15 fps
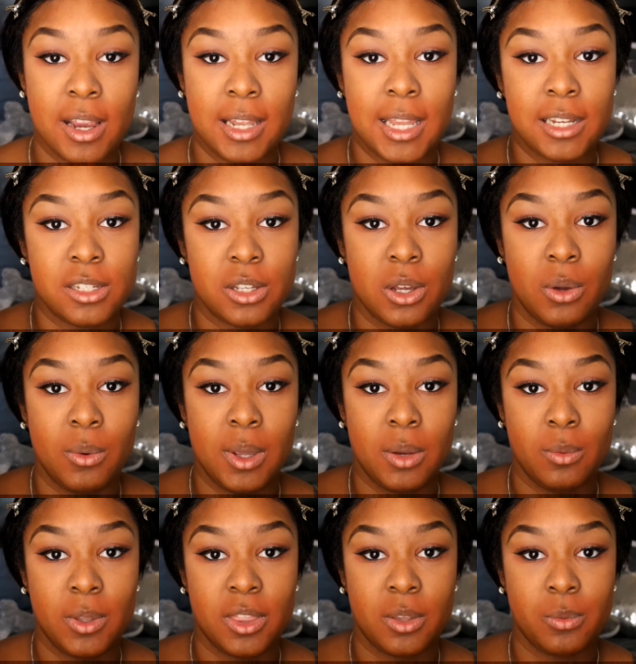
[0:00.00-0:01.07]
I like to go in
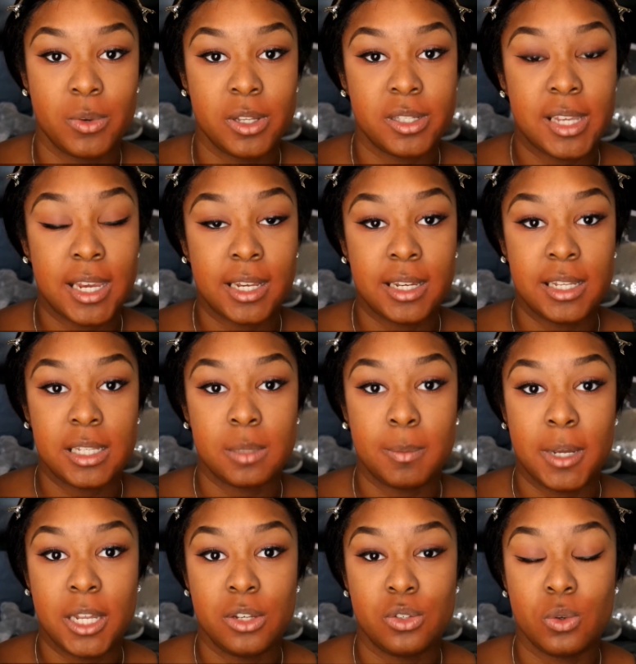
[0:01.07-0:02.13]
with a Real Technique
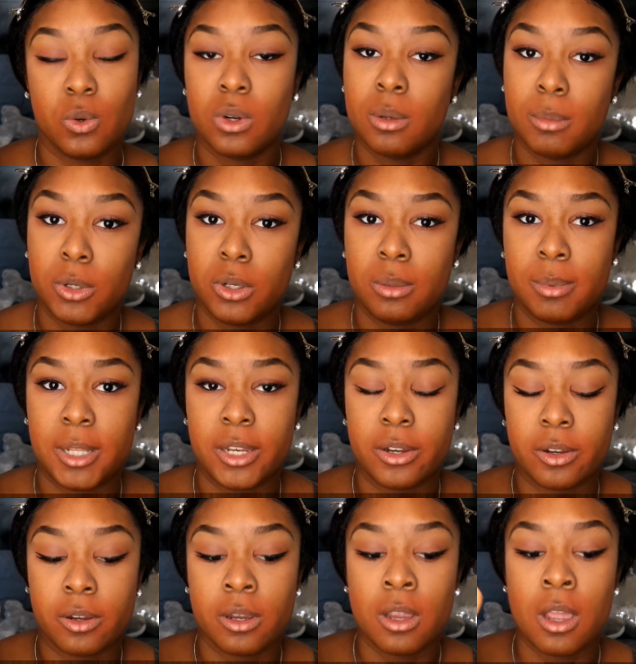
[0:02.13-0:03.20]
sponge or a beauty
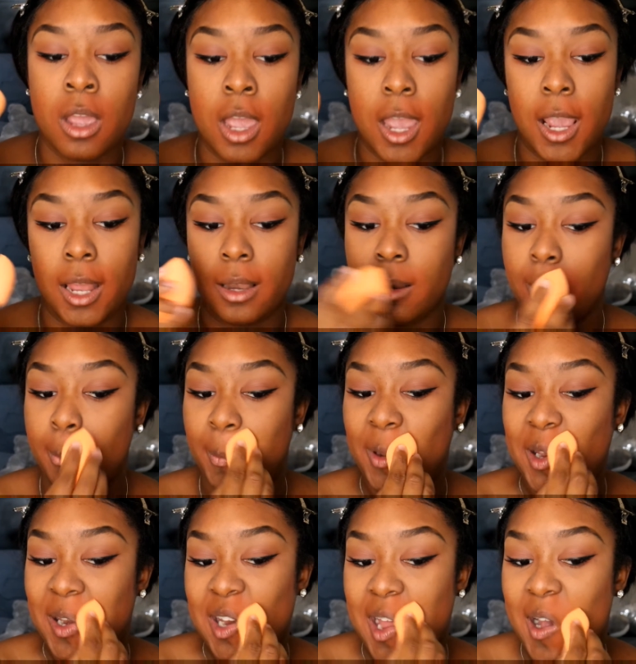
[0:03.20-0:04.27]
blender and
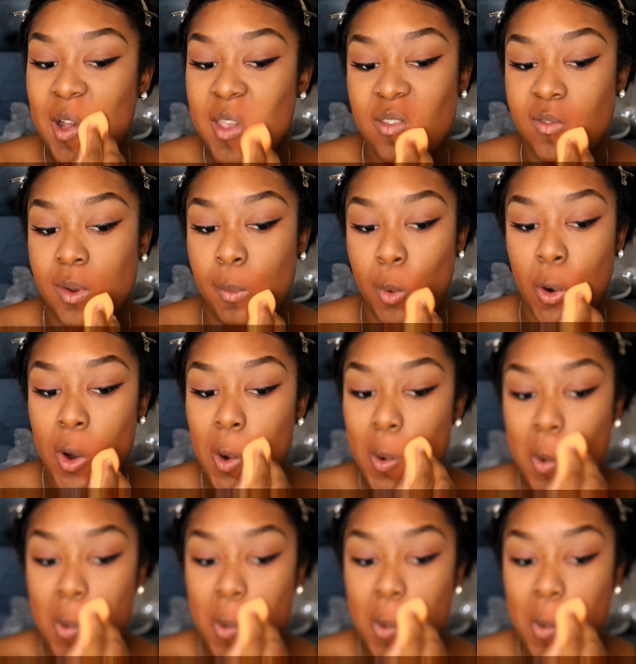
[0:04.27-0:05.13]
blend it out even more.